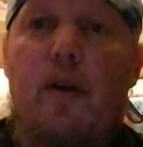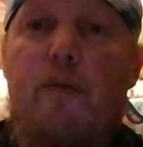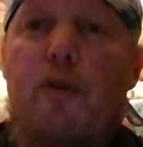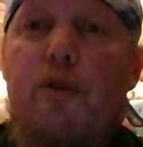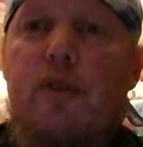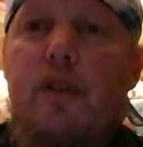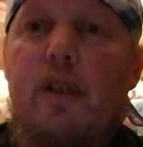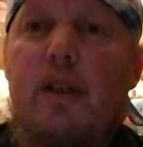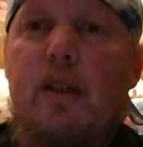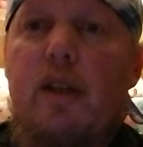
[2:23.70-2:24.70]

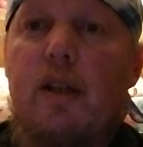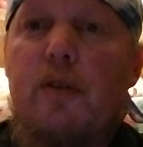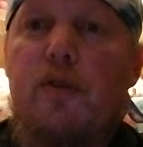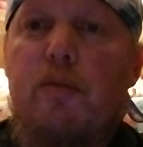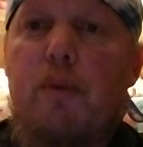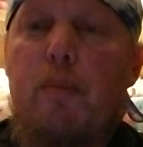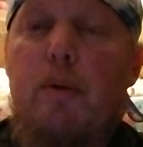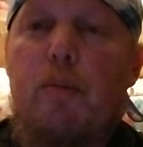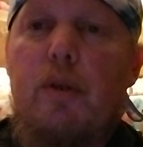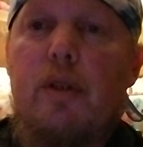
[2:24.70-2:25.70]
focusing and losing my
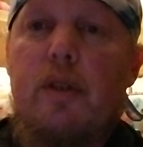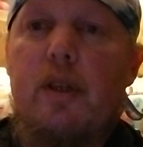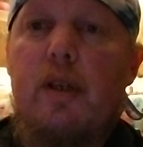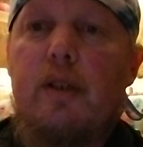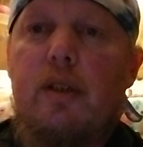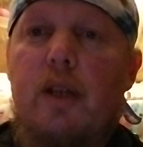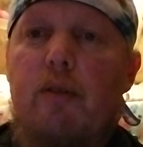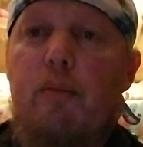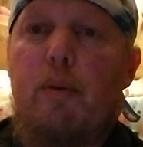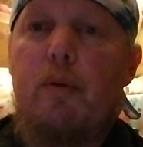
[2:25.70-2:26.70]
memory on things and not
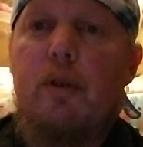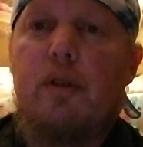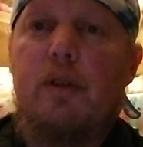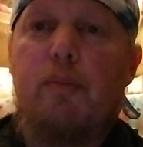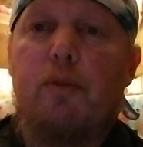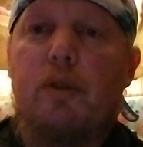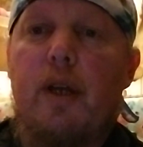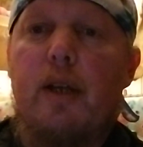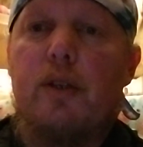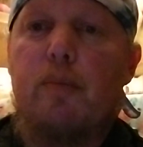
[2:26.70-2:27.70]
remembering simple
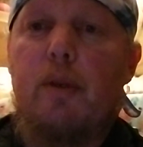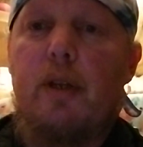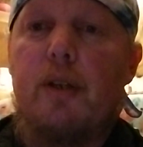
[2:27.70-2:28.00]
tasks, or I've